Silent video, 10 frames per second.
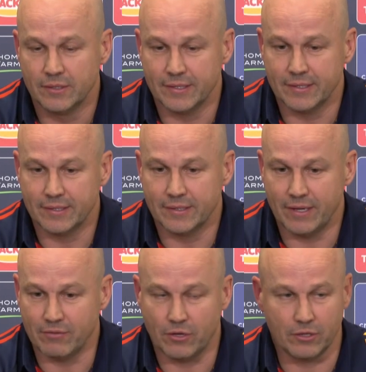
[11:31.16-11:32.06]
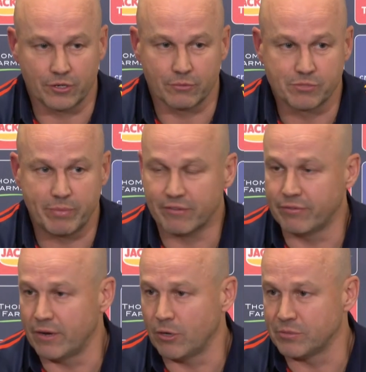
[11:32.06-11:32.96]
uh, have a whole lot of respect
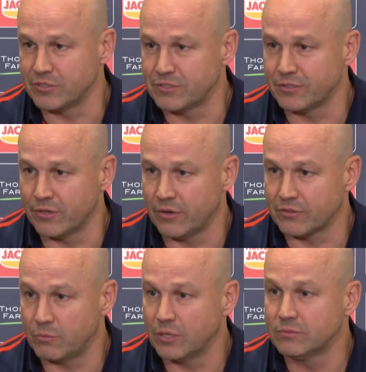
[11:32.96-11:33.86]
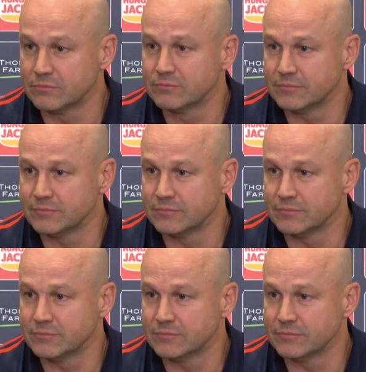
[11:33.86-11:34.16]
for our opposition tonight as well,